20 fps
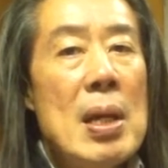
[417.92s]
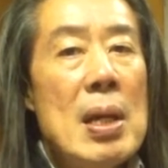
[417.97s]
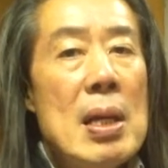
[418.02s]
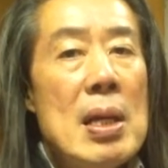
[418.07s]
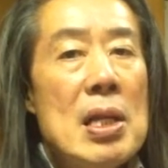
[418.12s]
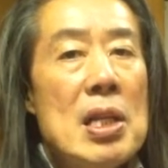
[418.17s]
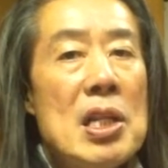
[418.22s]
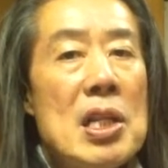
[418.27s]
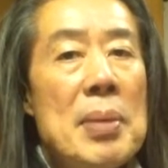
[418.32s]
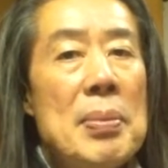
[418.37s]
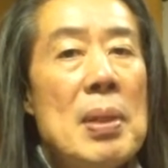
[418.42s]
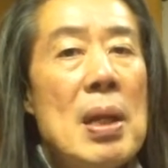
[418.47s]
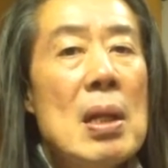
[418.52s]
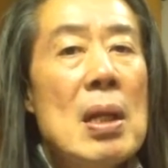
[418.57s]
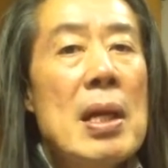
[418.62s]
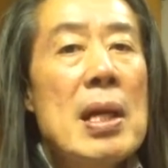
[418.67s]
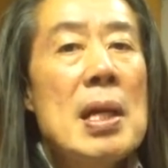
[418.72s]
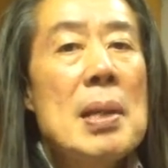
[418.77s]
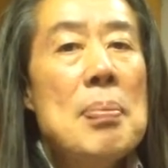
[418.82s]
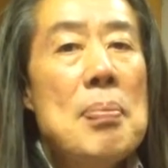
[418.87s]

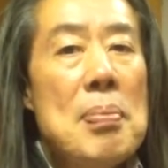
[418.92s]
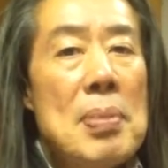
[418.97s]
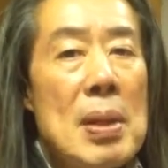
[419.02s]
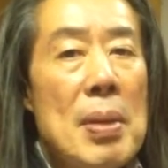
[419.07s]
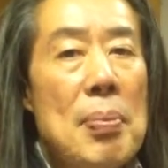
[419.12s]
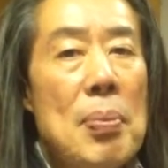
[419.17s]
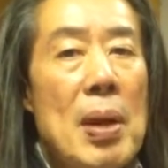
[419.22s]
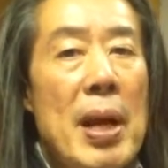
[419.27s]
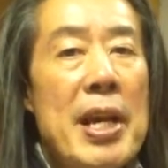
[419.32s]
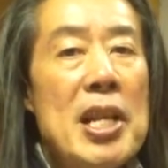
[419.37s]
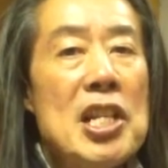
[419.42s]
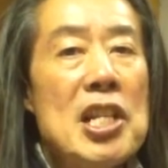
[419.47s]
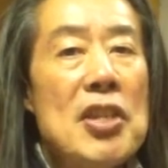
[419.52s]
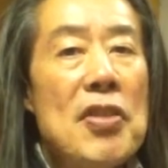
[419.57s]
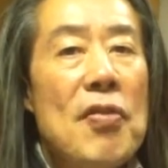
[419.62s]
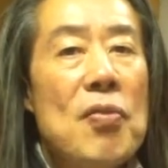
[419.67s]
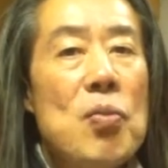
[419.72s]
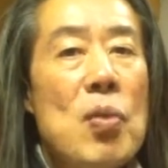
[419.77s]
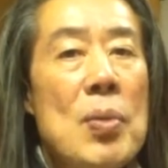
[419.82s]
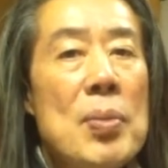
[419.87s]
Similarly, the place
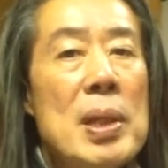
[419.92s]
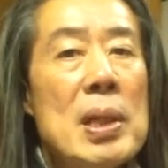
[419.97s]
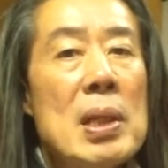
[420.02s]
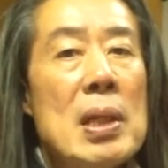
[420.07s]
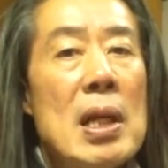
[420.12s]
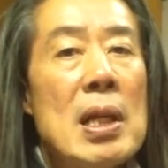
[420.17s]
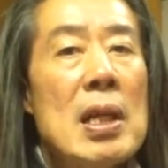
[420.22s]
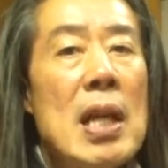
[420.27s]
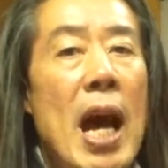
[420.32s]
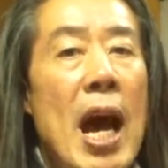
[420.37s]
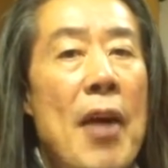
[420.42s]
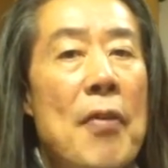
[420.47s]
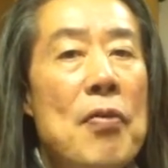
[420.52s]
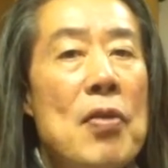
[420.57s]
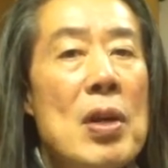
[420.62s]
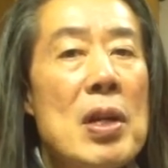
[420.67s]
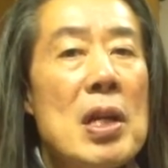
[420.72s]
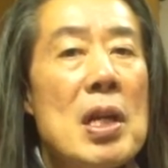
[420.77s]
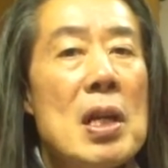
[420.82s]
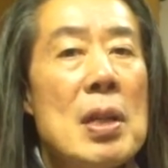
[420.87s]
of women in
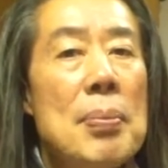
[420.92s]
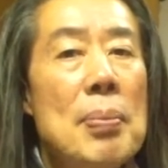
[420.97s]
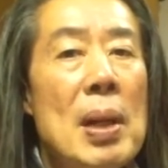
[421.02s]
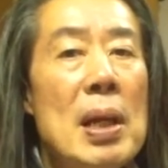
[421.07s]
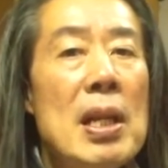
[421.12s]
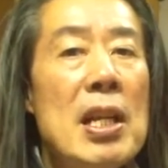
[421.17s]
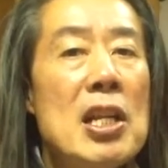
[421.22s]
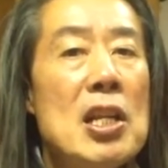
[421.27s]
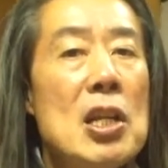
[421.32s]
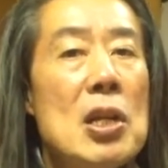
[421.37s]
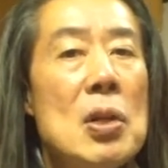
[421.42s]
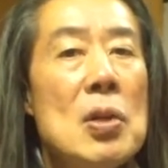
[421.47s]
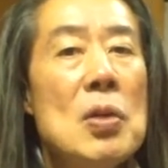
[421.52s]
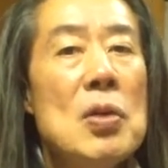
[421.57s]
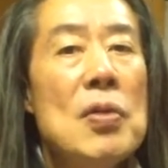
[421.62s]
African political